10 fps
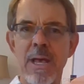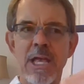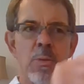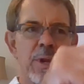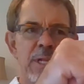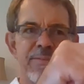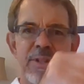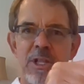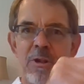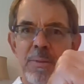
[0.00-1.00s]
You want to leave a
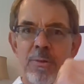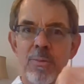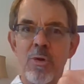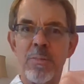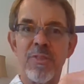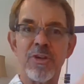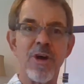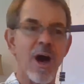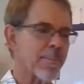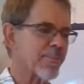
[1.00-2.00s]
little bit of room at the
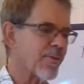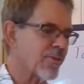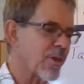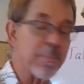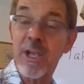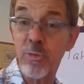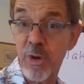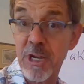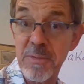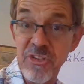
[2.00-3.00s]
top because we're going
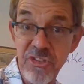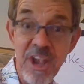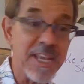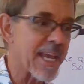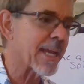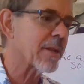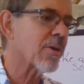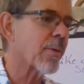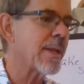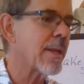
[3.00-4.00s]
to be shaking it, all
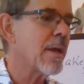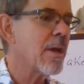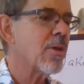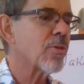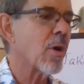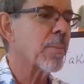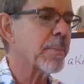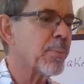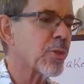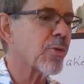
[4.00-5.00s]
right? So I'm going to
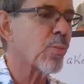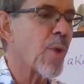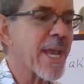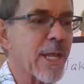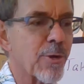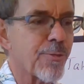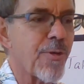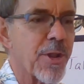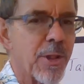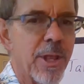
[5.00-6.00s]
put the regular
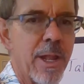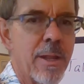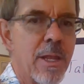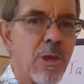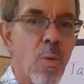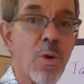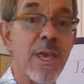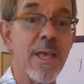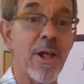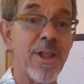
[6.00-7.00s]
funnel in. You won't get
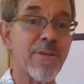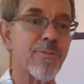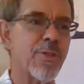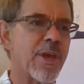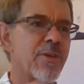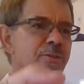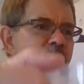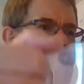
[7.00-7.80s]
yelled at for this.